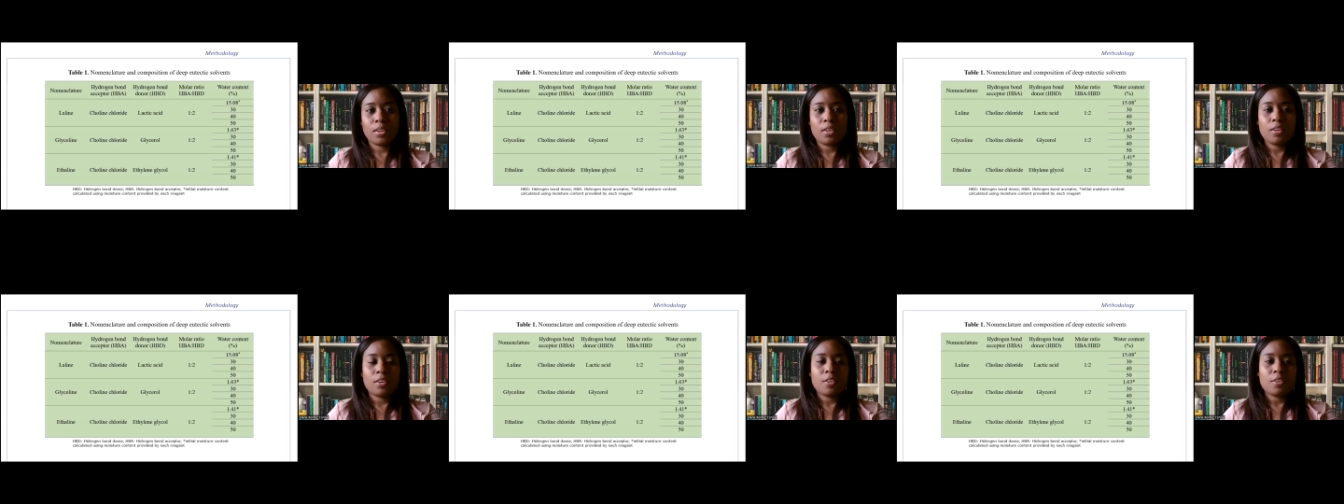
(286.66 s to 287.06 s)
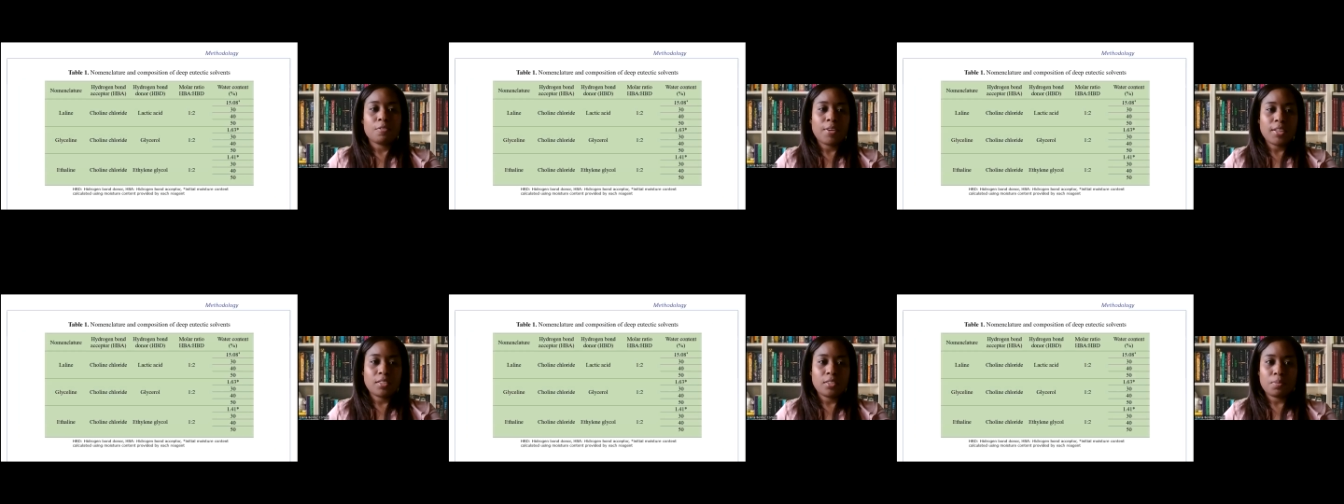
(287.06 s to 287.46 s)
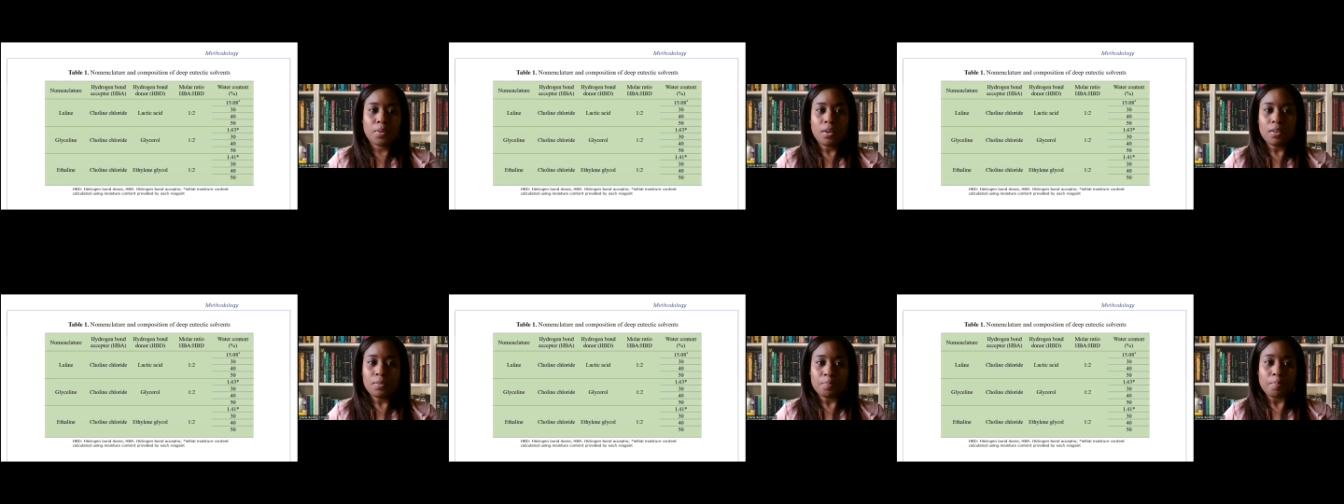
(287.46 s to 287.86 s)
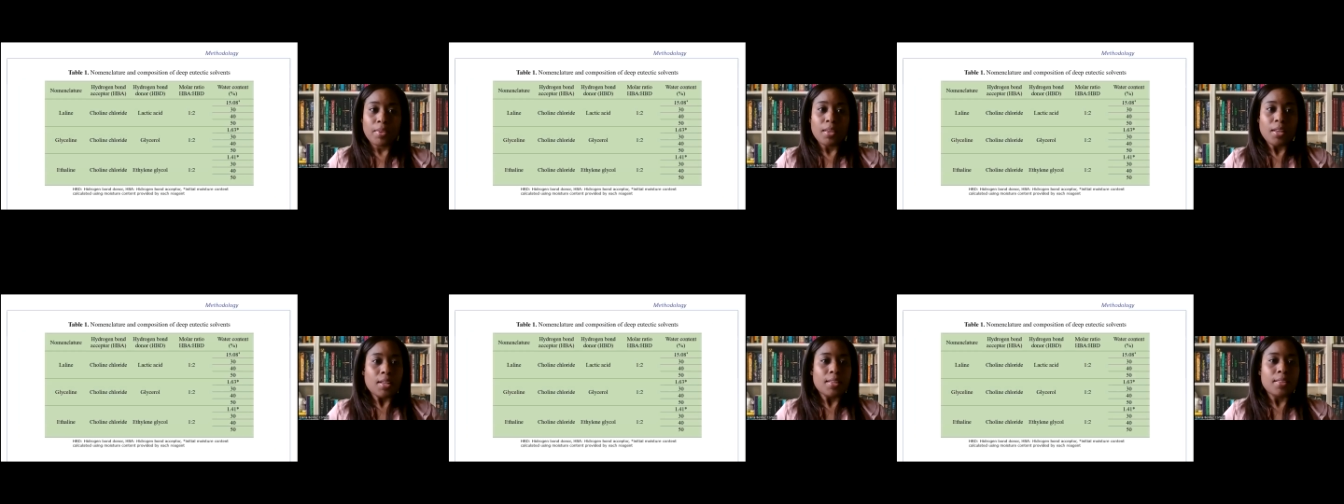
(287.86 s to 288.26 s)
First of all,
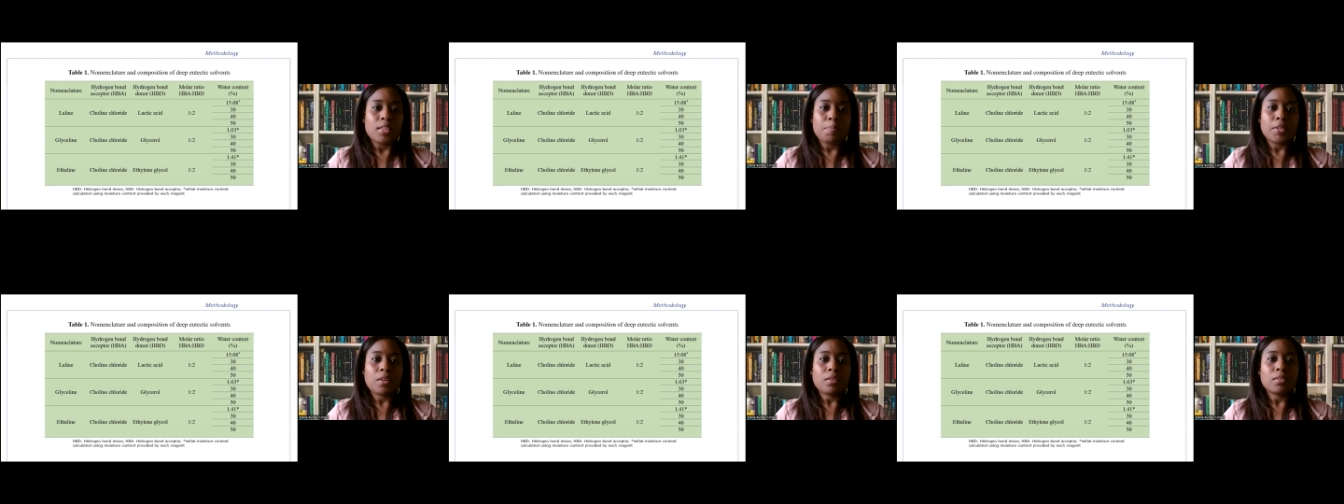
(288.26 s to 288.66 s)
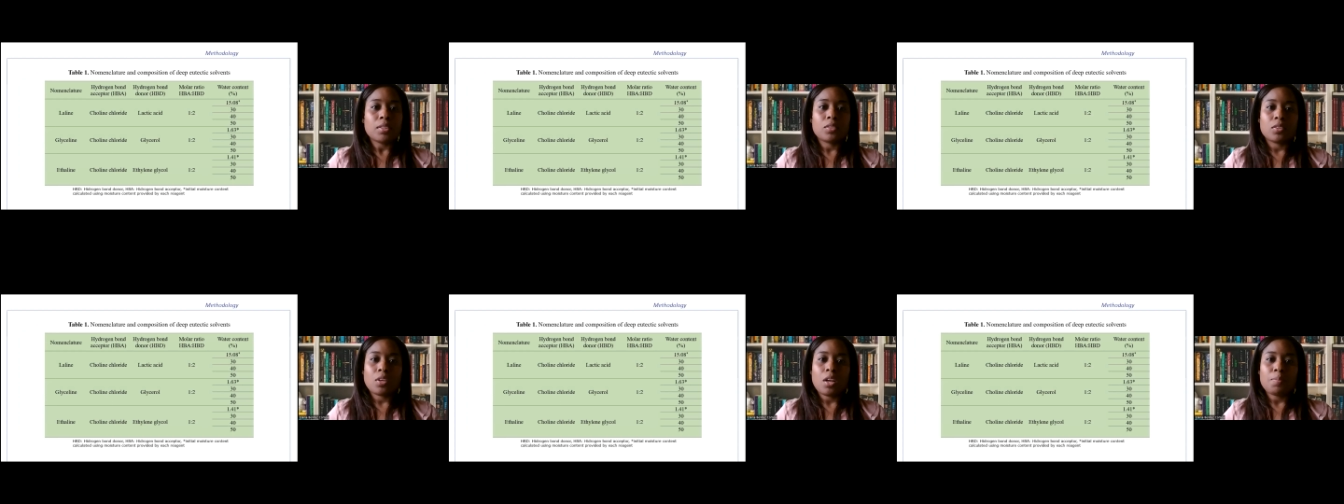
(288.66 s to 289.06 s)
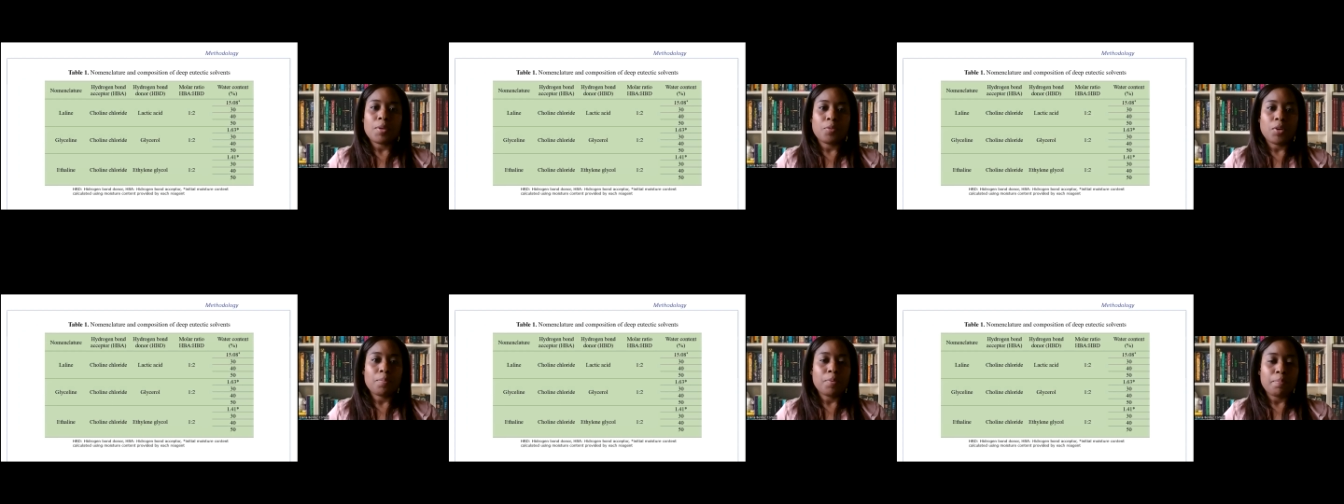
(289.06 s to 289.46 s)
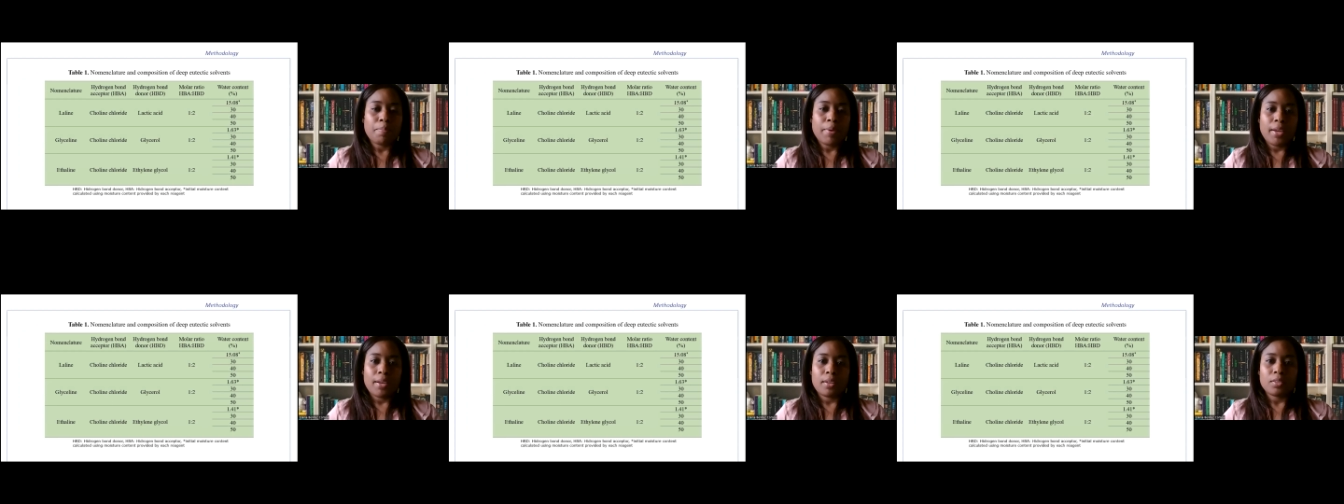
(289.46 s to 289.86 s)
Deep eutectic solvent were
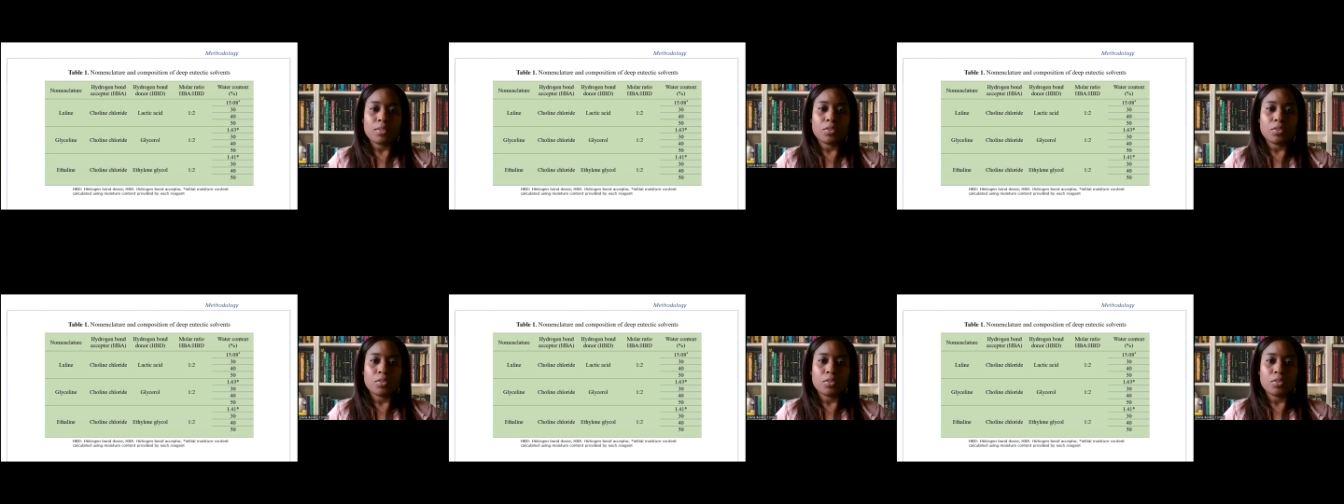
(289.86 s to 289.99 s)
prepared